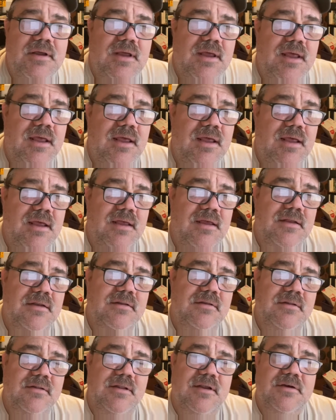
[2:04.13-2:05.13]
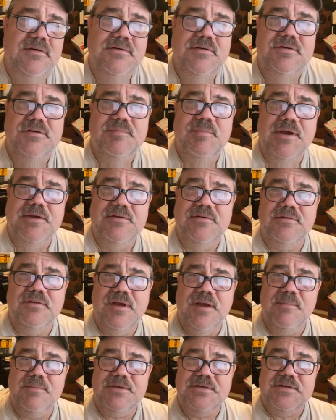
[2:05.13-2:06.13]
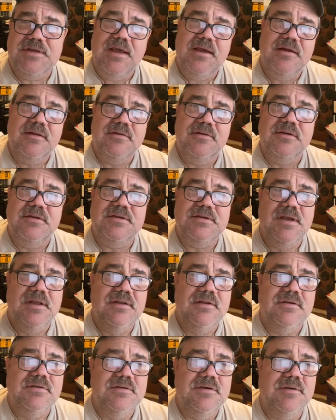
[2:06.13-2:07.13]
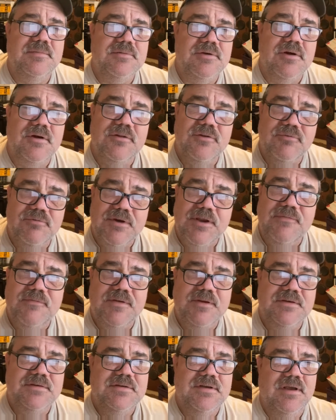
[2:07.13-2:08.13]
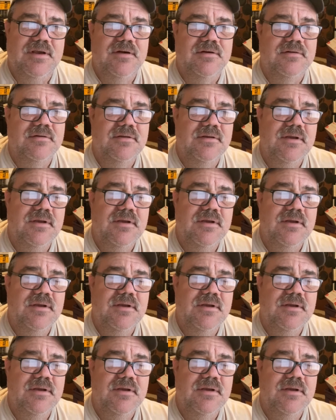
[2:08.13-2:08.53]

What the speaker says: And there's a special type of sail on the sailing ships called the reefing sail.